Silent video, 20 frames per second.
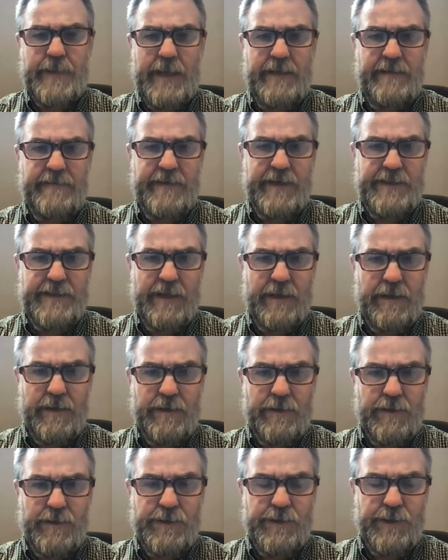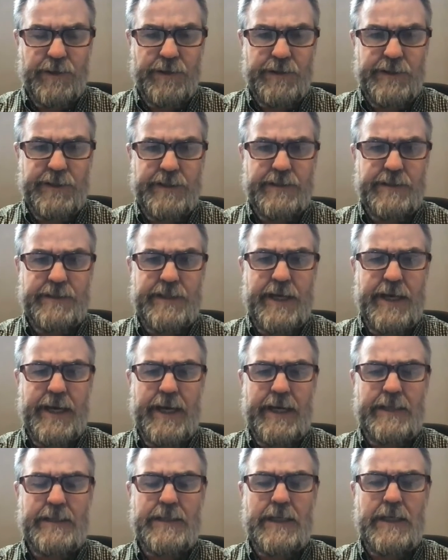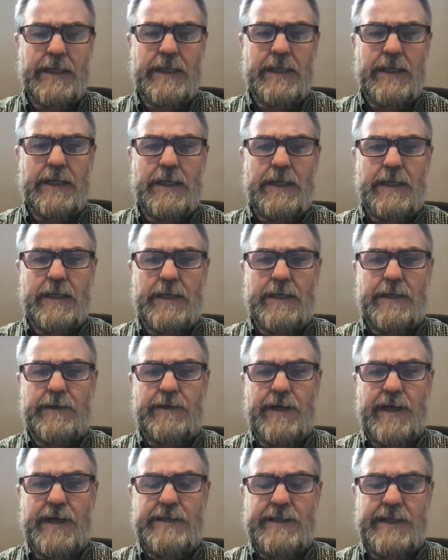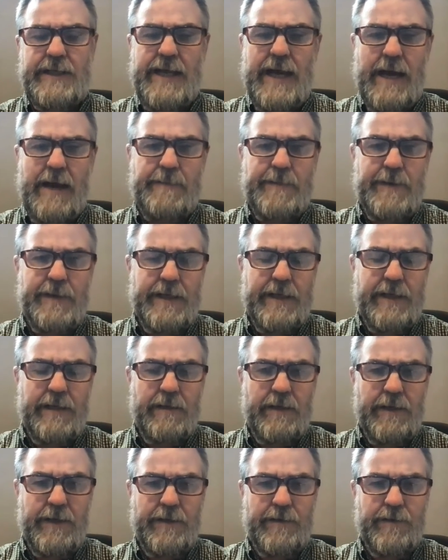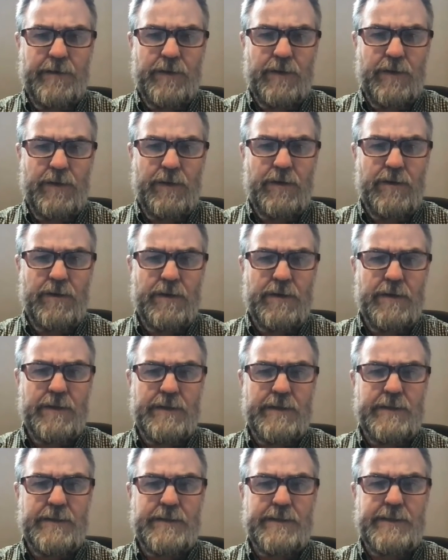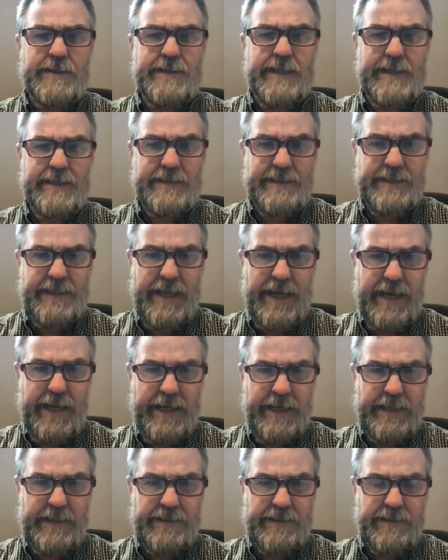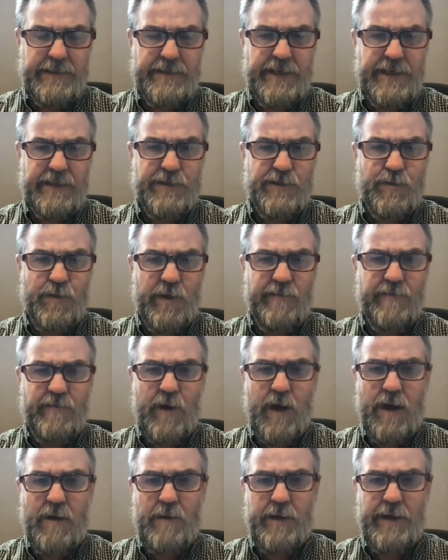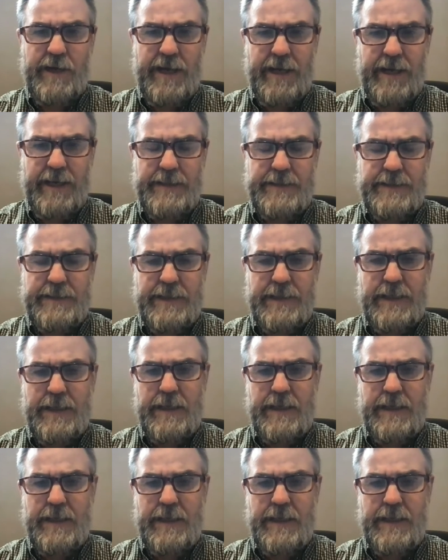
evangelical churches, that creation happened in a literal 6 days, 6 24-hour days.